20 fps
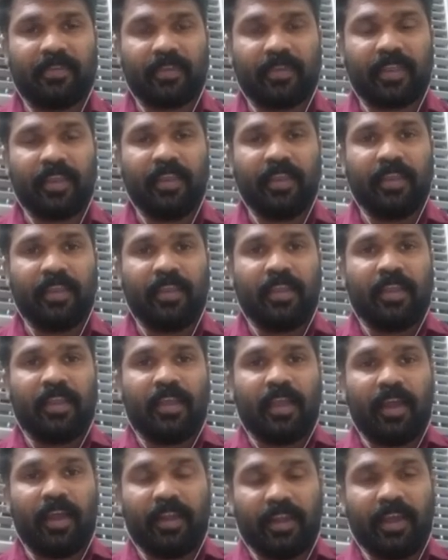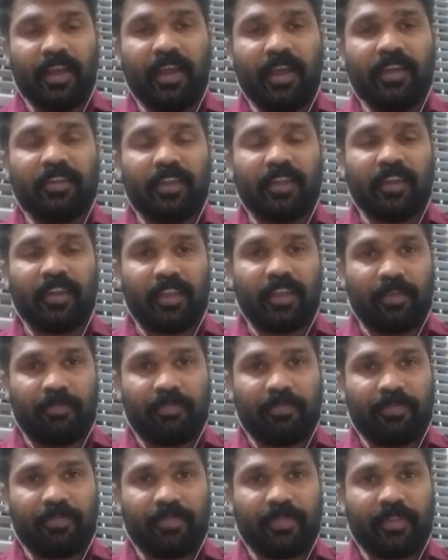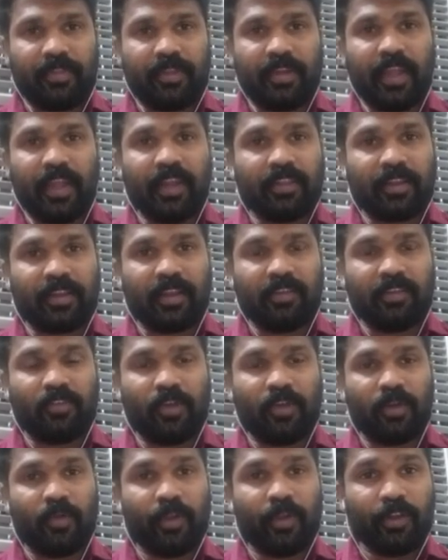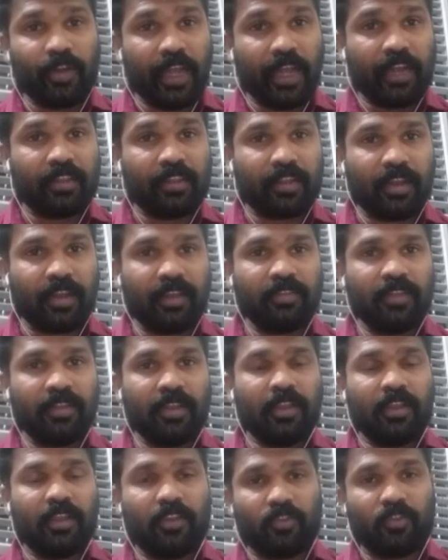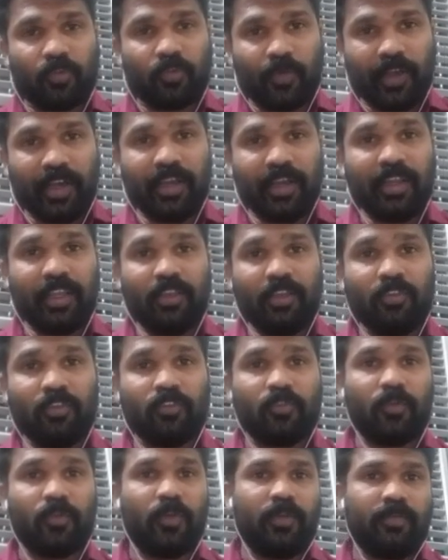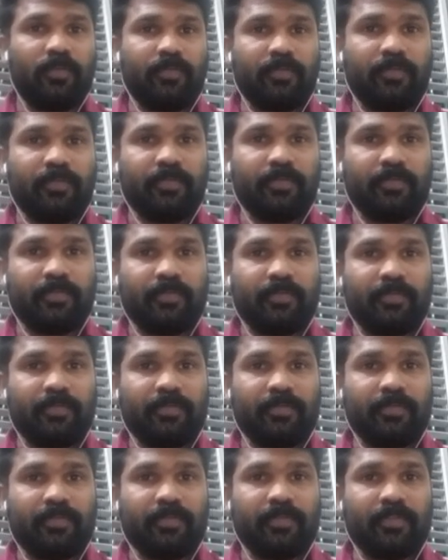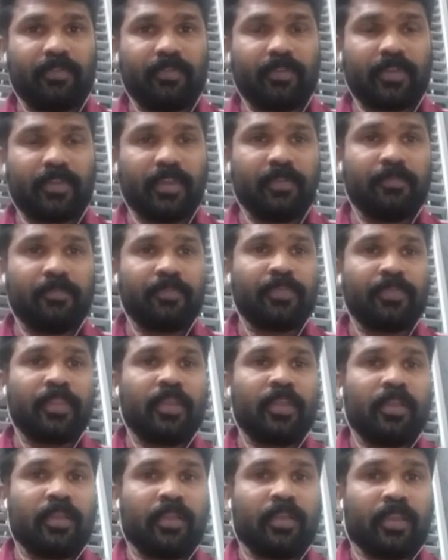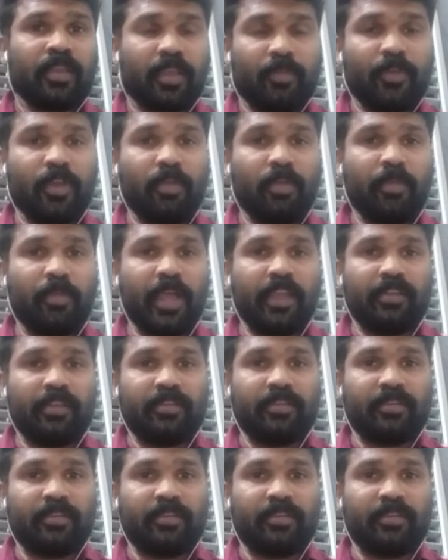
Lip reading: Okay, and learn it and keep. 9th class, you are going to 9th class. It's very useful. Okay, keep in your mind.